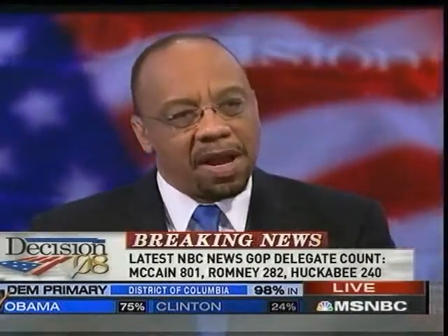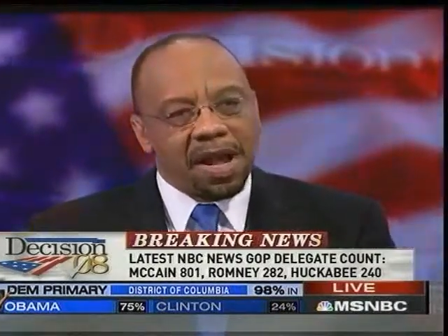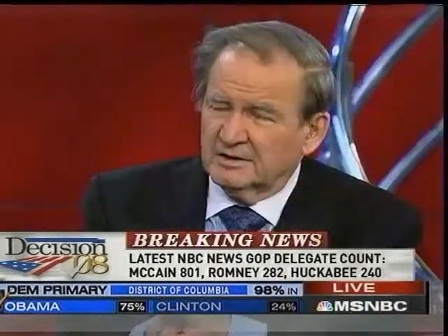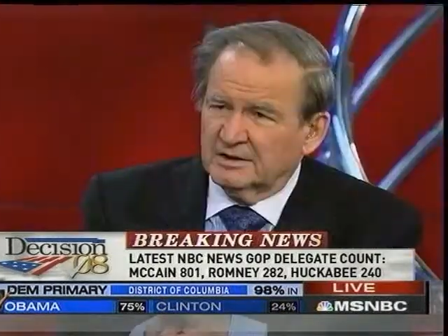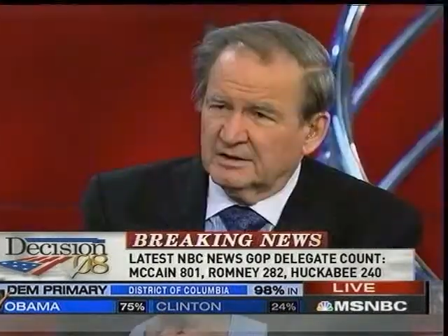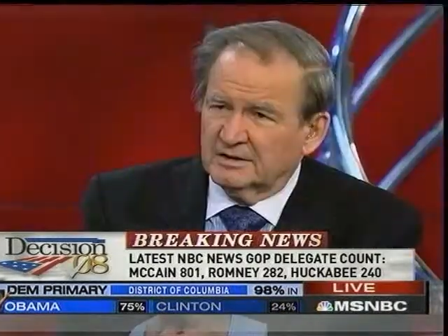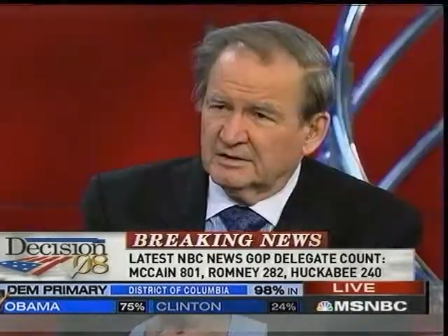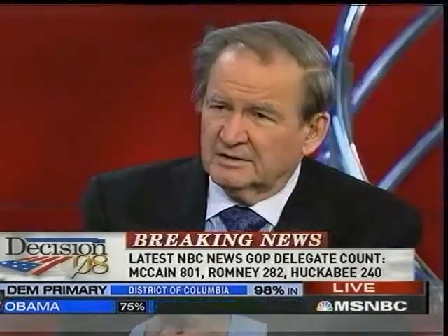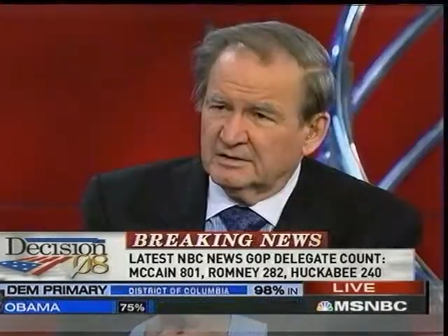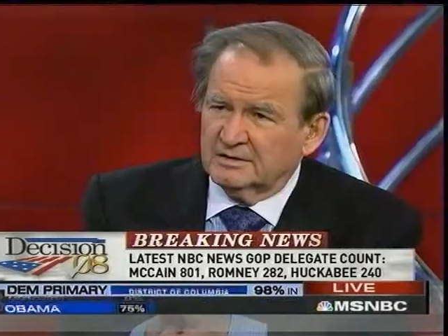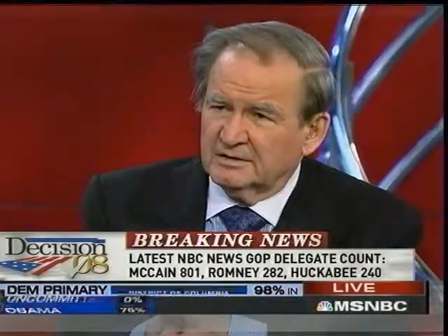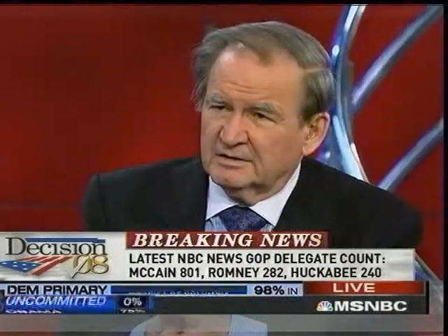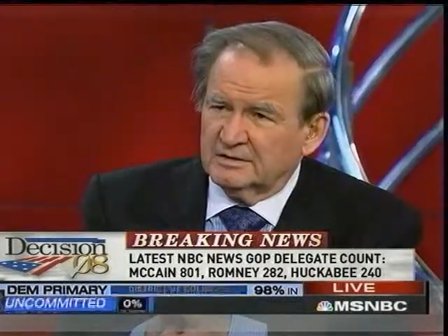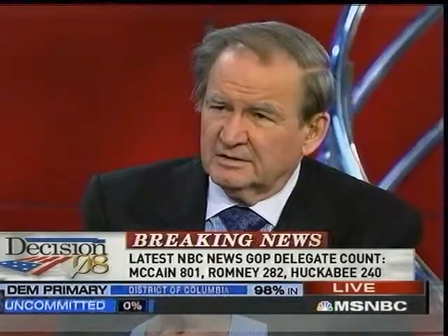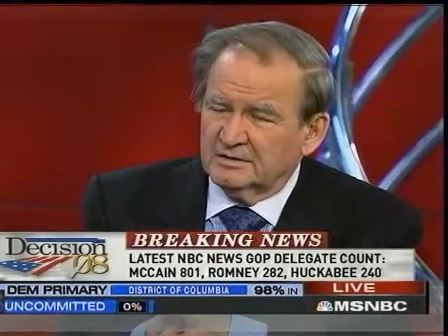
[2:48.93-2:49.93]
an
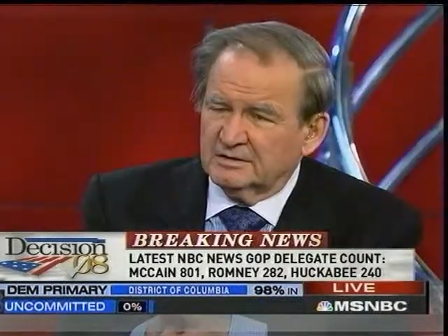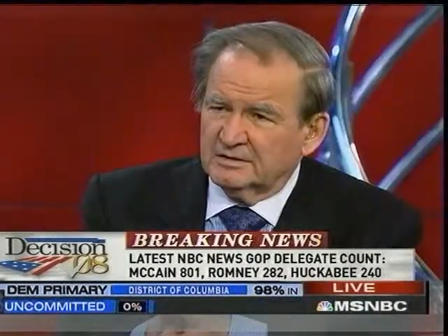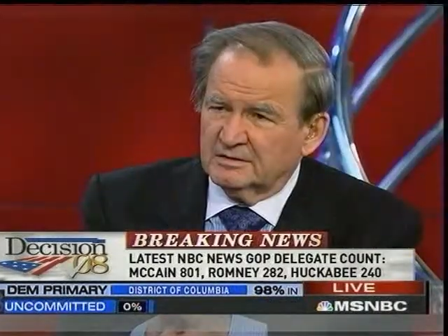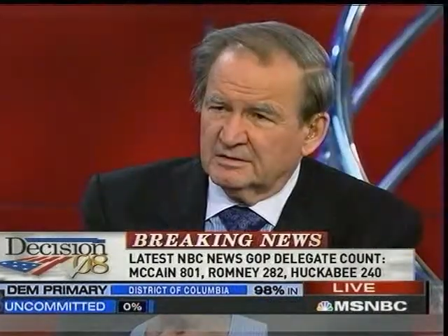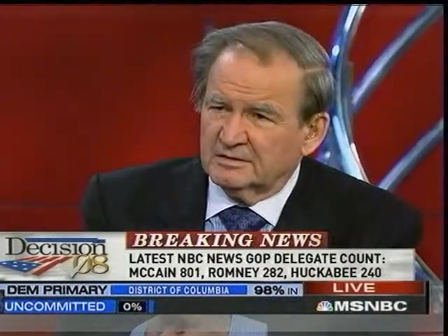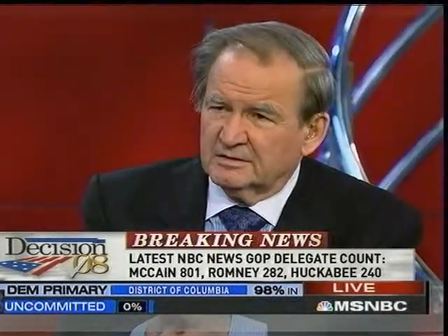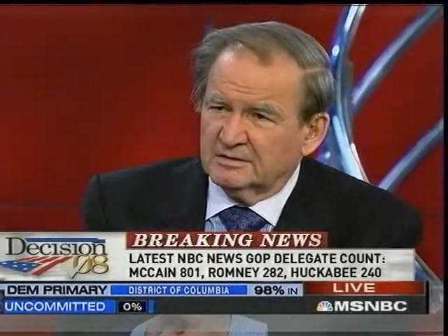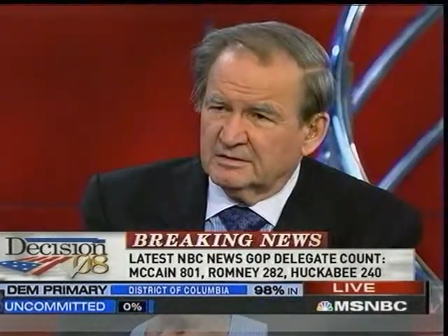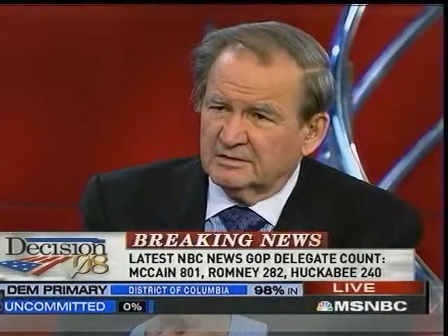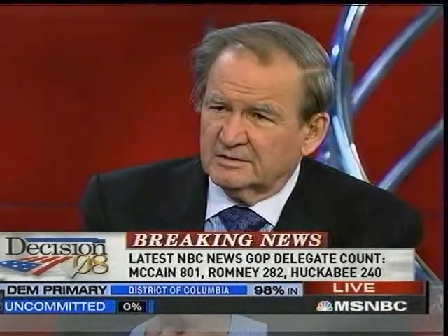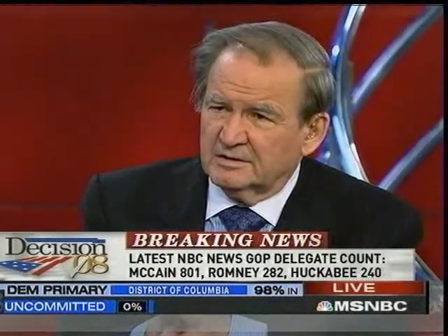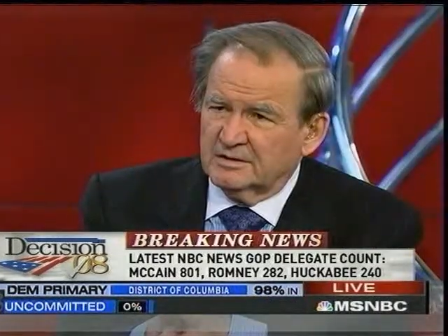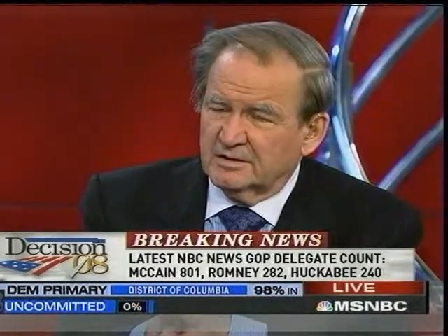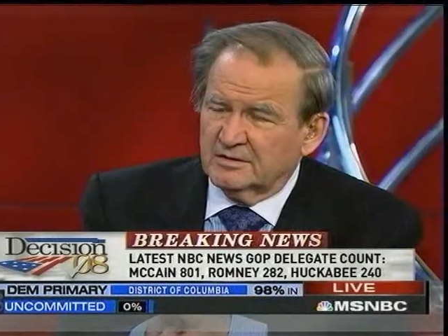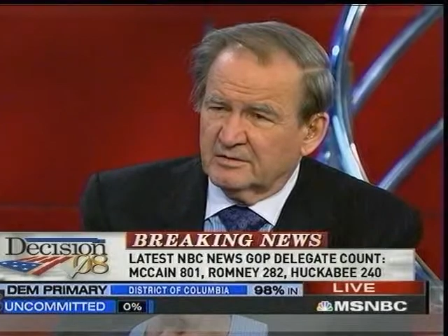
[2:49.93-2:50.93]
incredible machine.
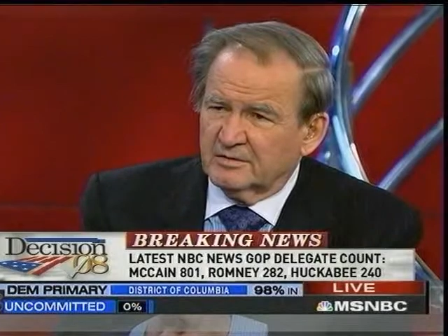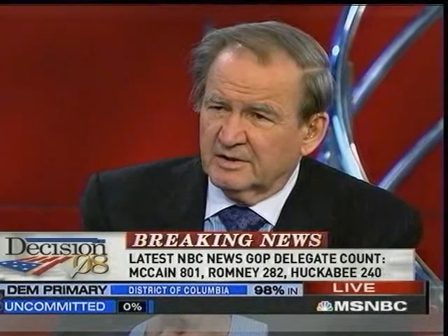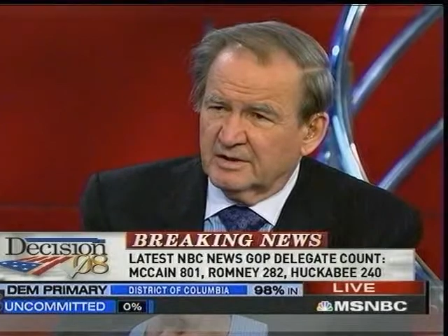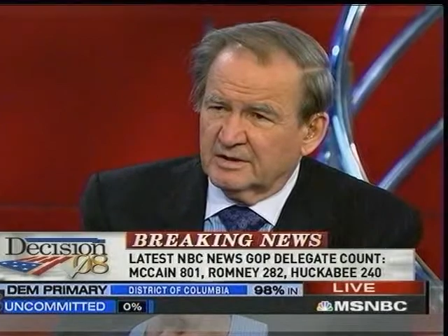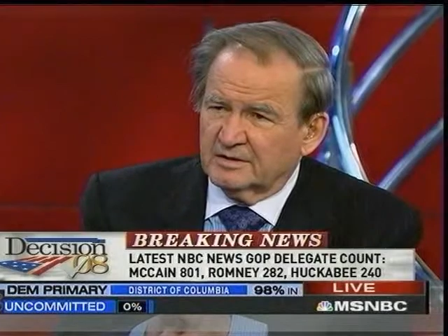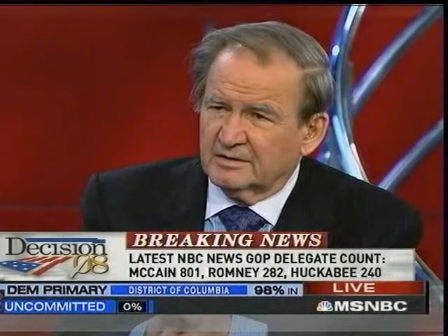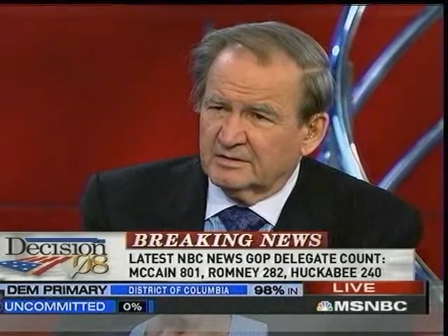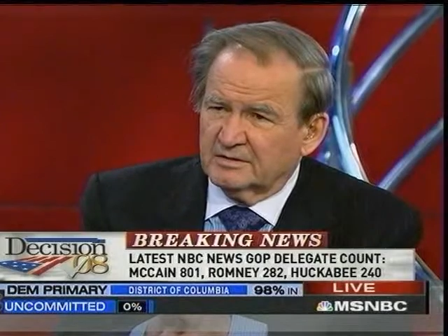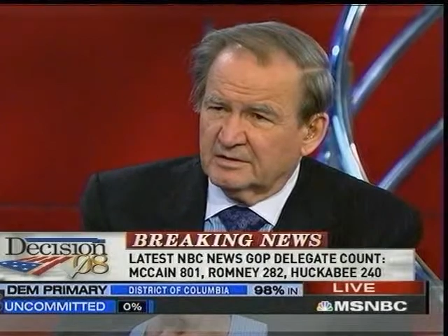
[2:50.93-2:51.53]
They have all the